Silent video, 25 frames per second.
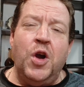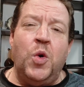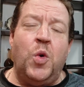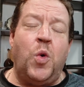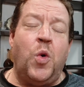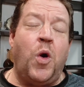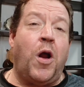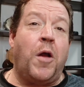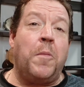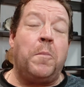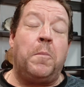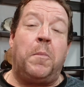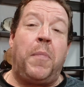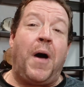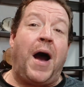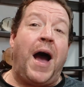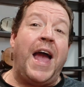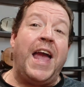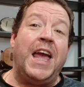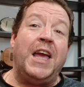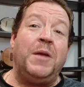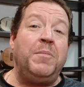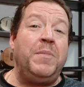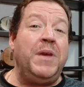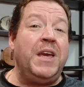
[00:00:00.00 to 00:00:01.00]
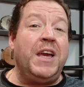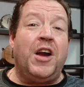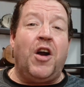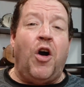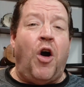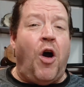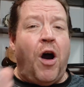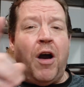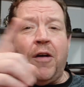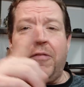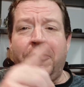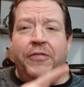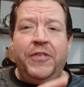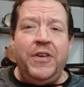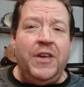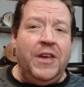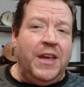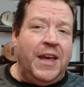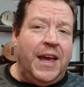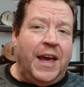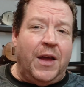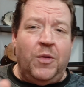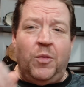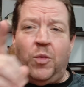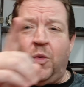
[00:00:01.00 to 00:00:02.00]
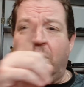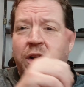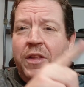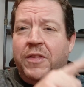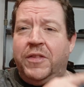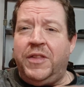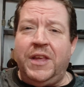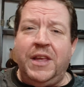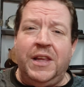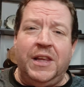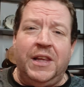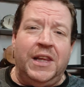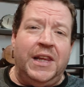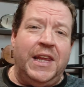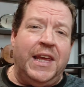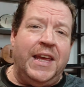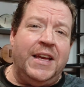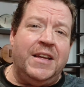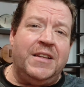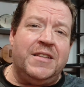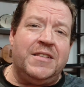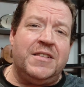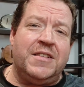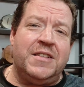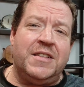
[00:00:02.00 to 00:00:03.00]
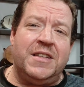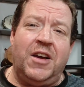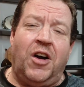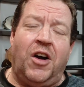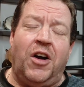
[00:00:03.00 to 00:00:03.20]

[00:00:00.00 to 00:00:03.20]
who are buying me coffee at one of the links